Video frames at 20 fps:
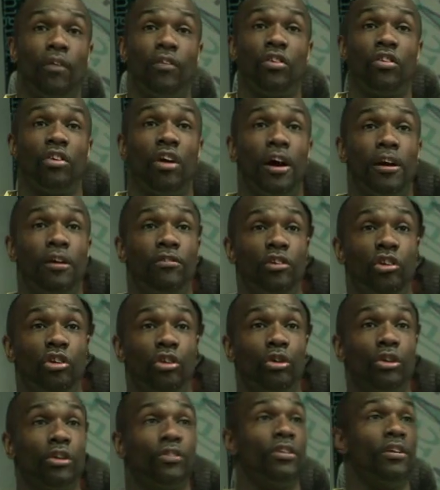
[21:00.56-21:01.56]
on the side of your
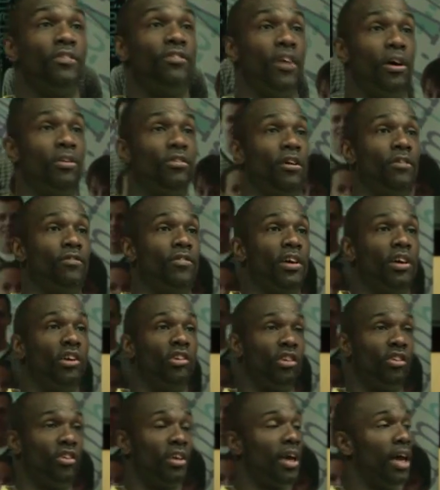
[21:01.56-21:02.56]
shorts for the photo finish,
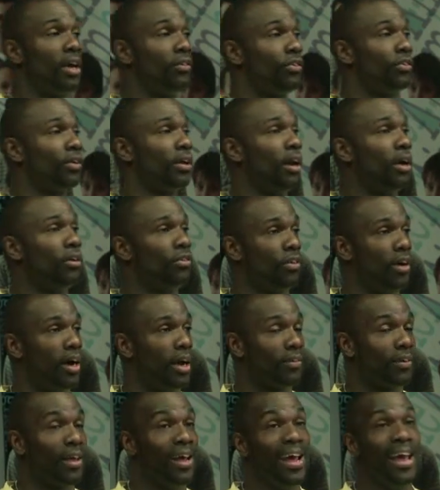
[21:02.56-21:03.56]
just in case it's a close
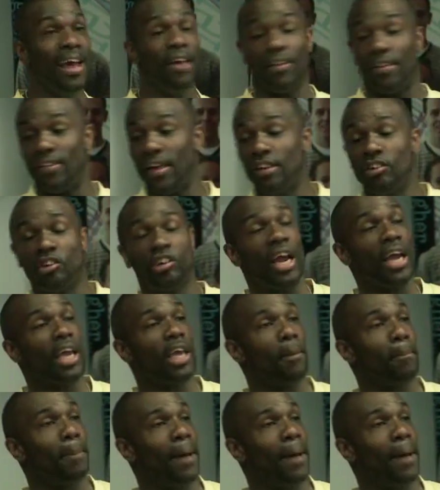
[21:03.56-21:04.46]
race. They then check your